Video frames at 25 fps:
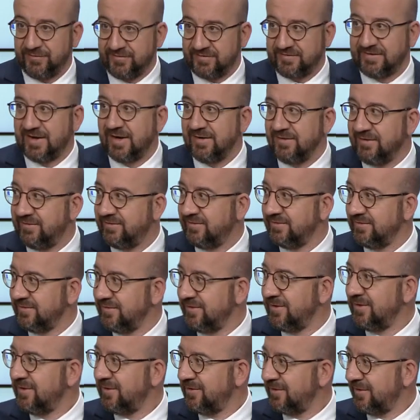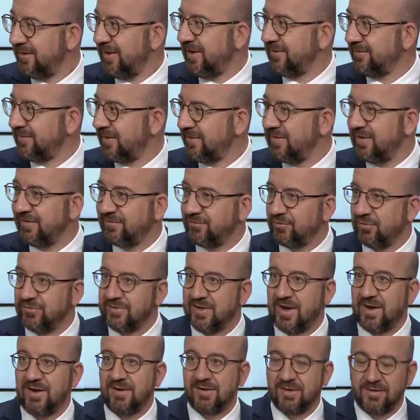on the ground in the areas of
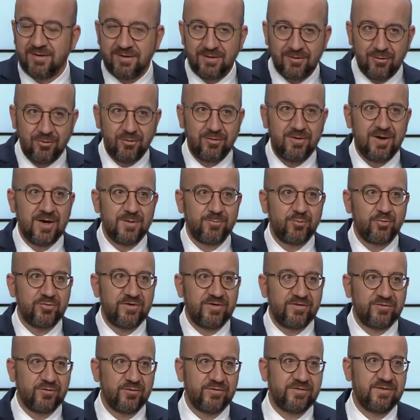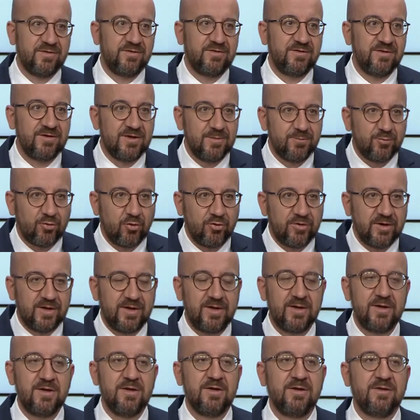prosperity, international
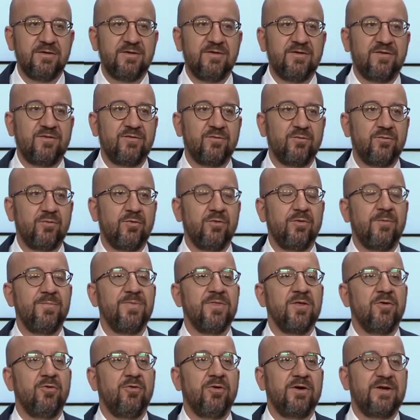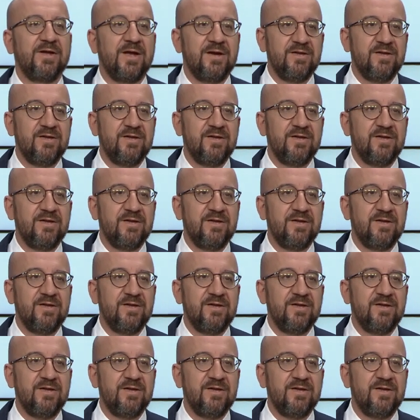taxation, corporate taxation.